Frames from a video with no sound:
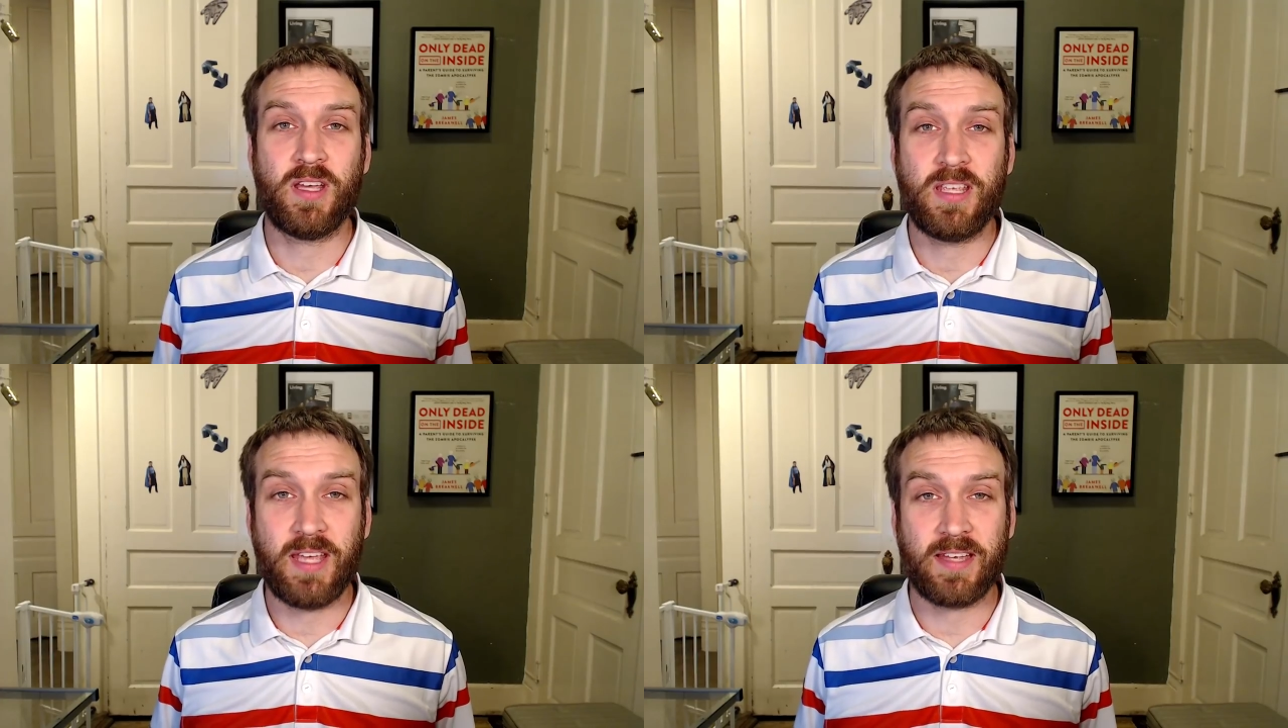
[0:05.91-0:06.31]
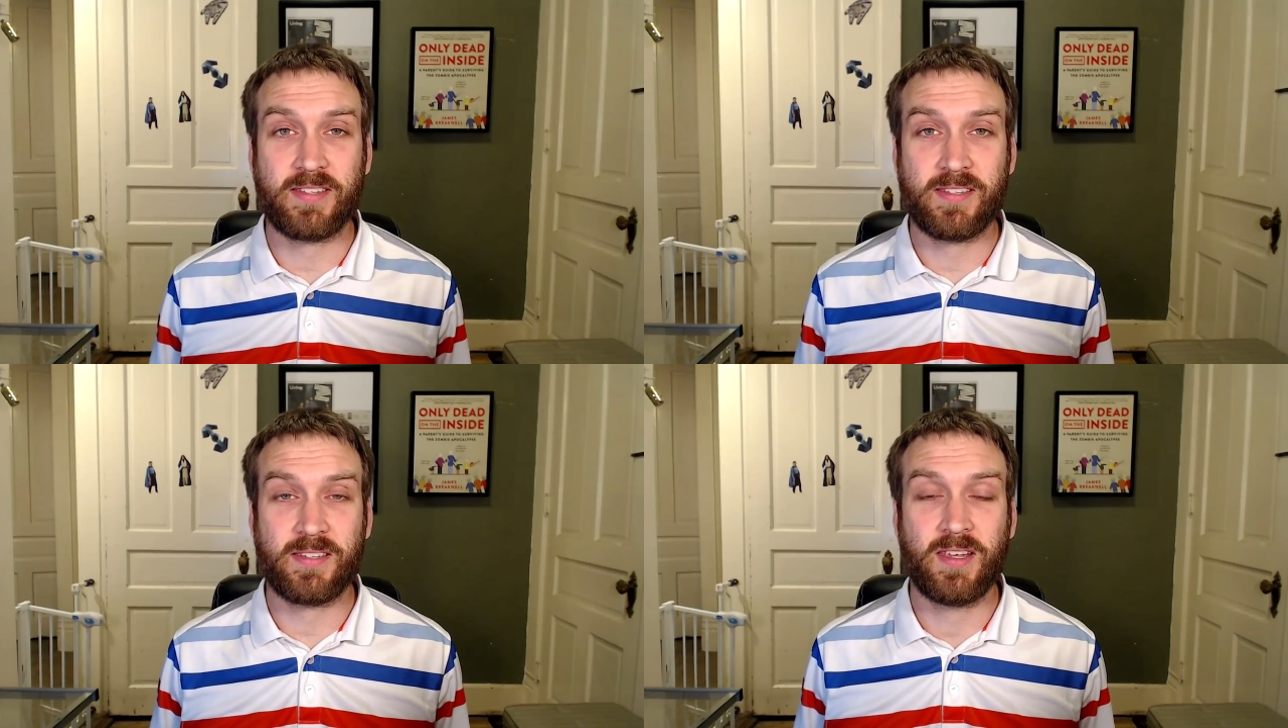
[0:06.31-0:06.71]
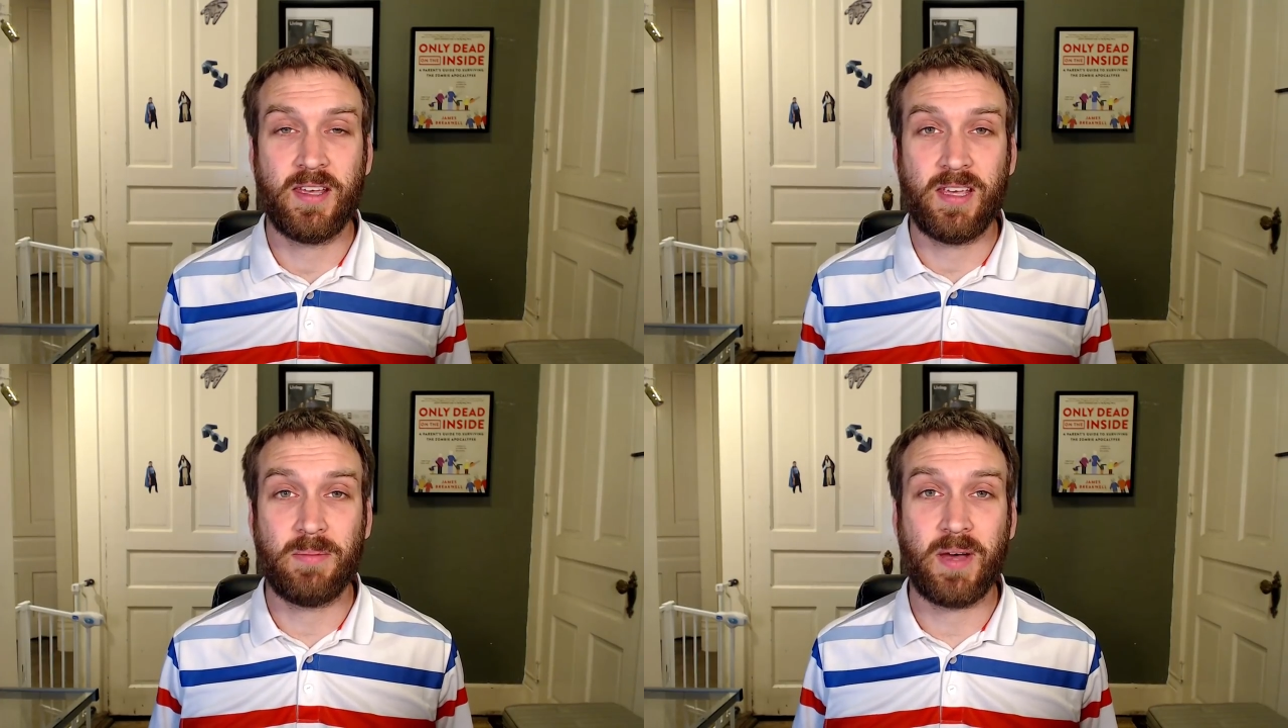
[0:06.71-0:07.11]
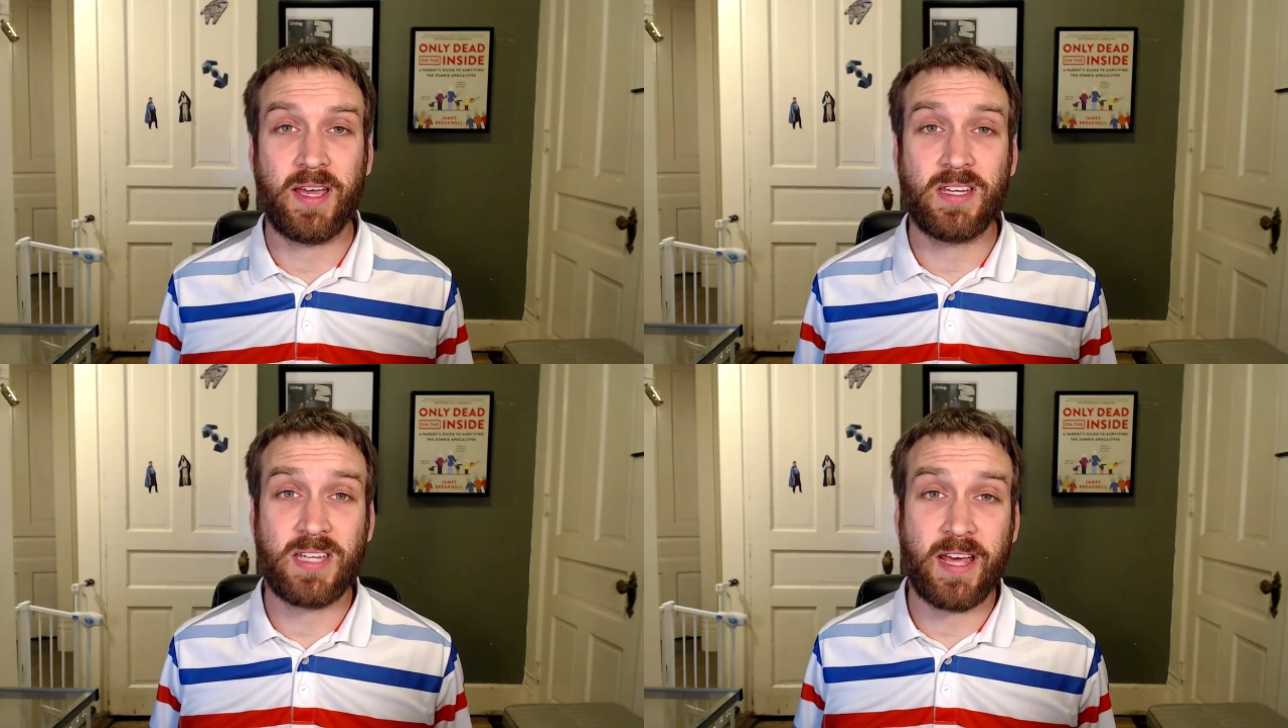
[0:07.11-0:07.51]
Yes, in my
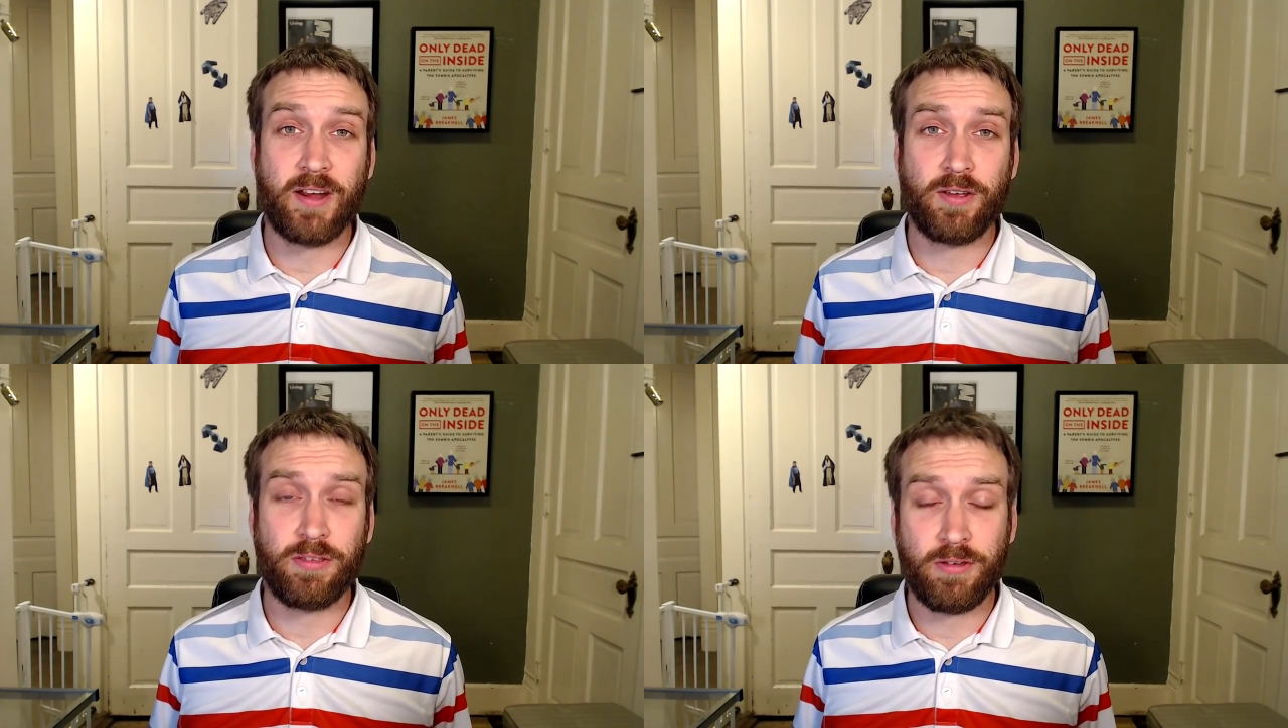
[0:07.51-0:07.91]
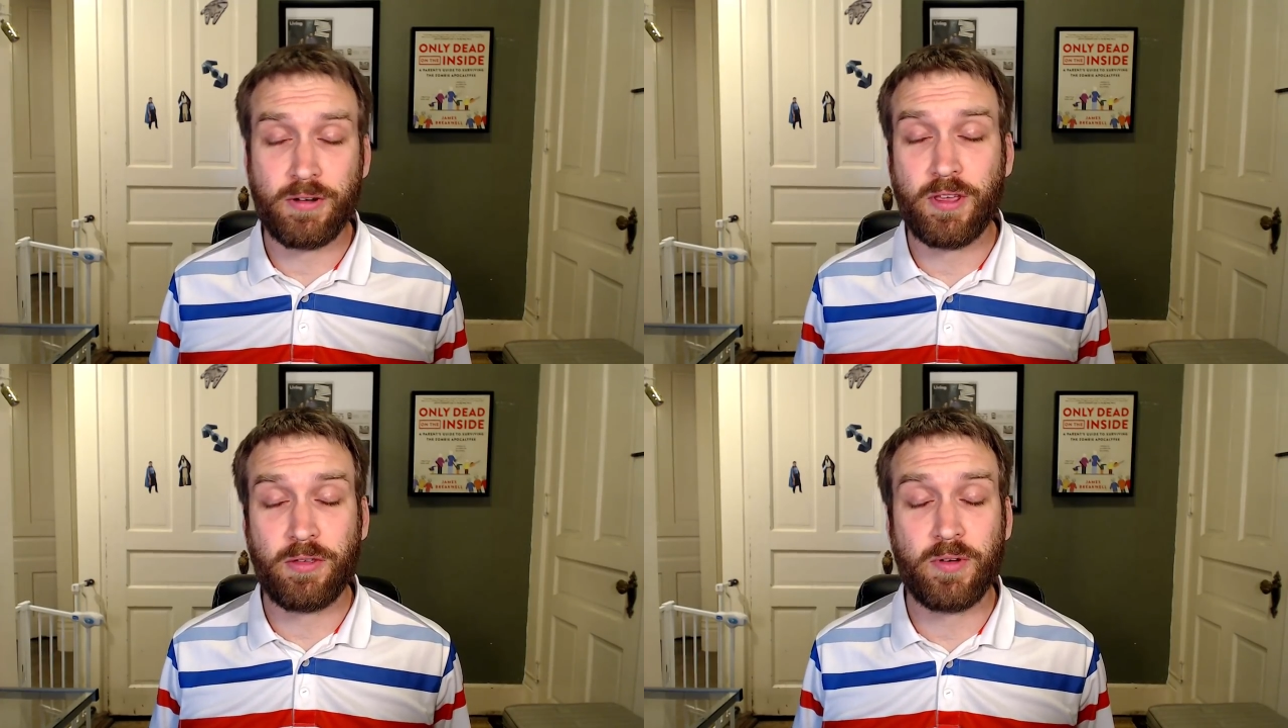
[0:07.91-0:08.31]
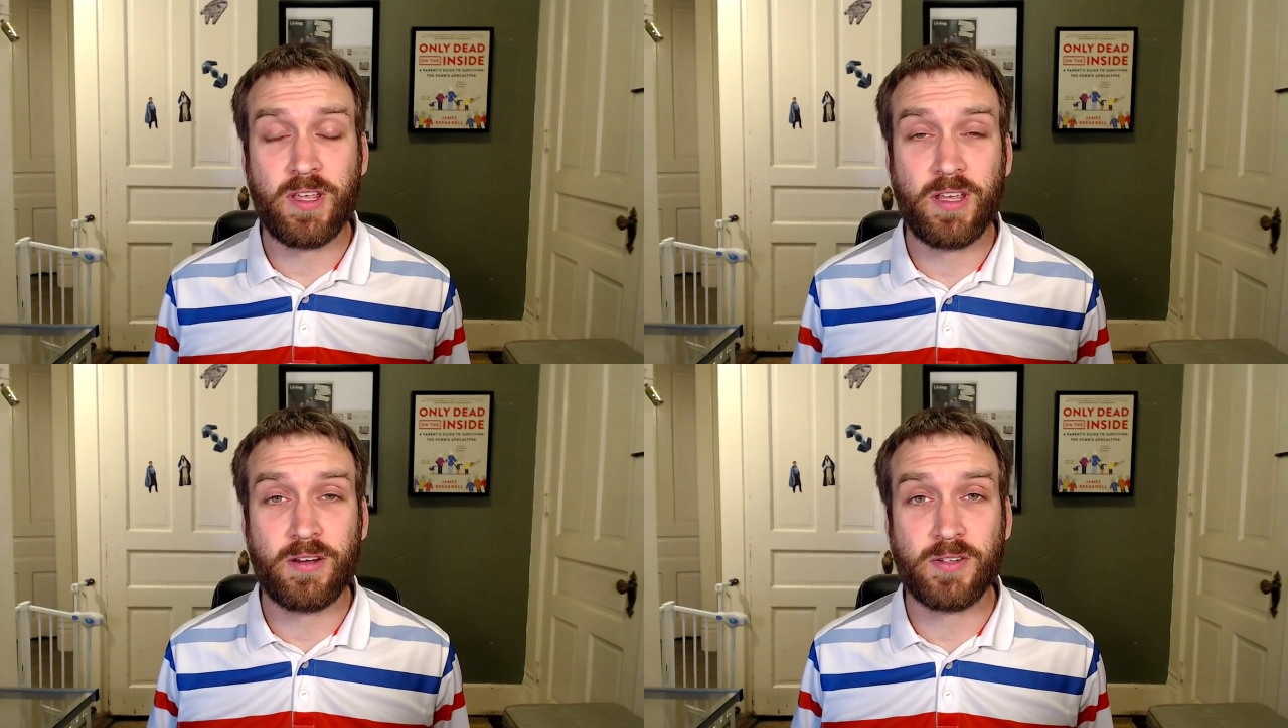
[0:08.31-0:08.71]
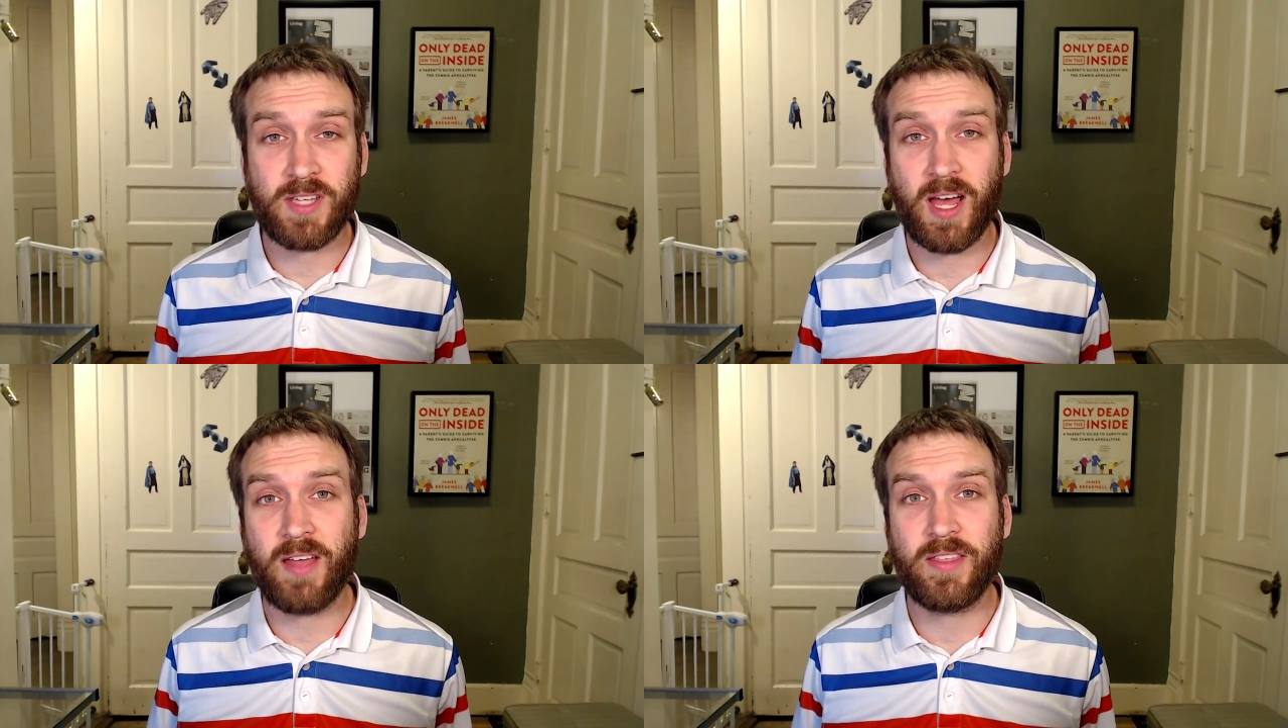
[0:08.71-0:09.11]
entire 33 years
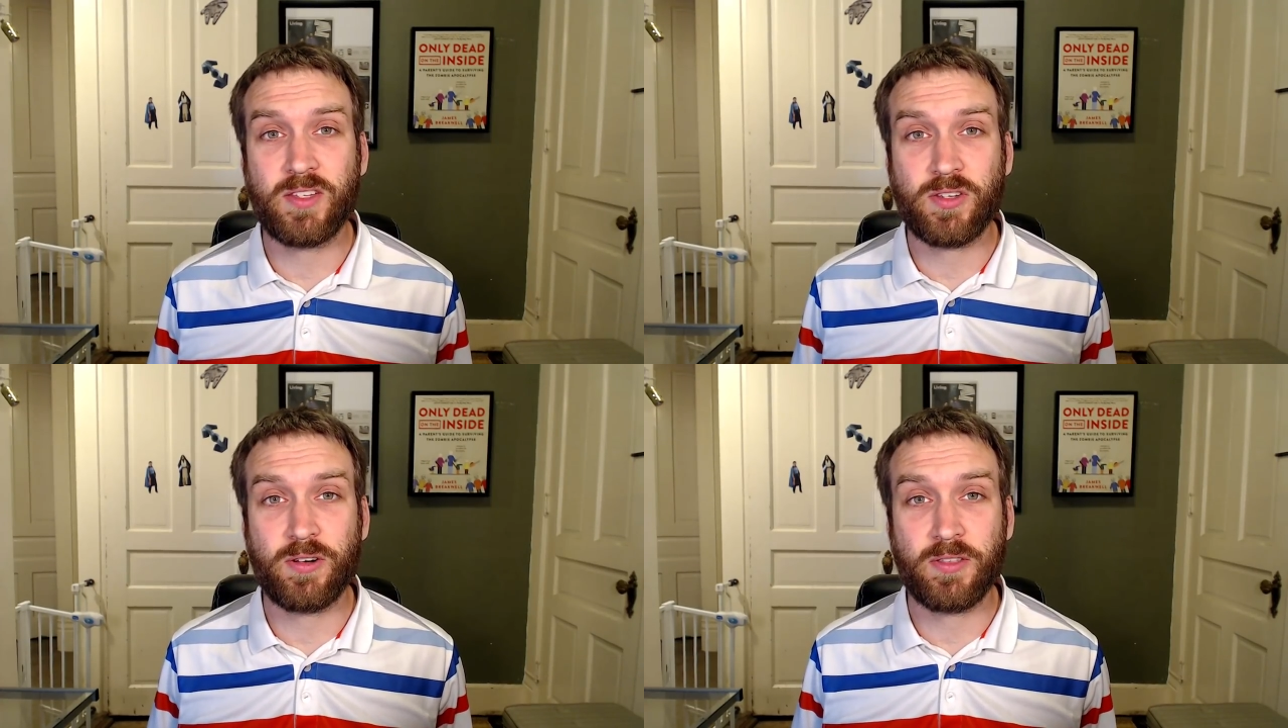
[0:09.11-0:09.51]
on this earth,